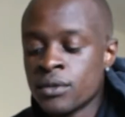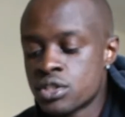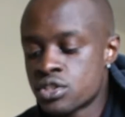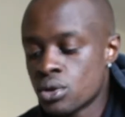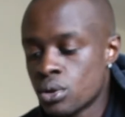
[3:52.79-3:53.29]

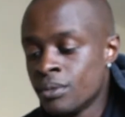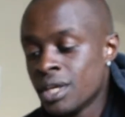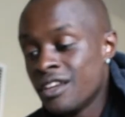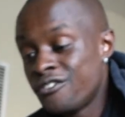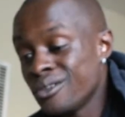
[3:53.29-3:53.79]
So
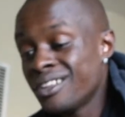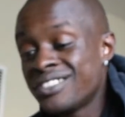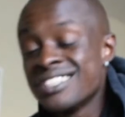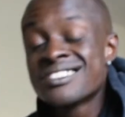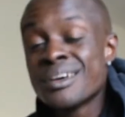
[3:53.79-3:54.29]
if you're
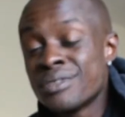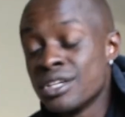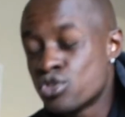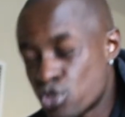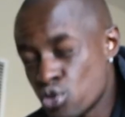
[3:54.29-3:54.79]
lifting
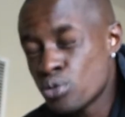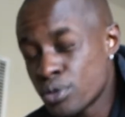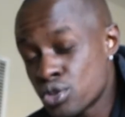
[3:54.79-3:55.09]
something super,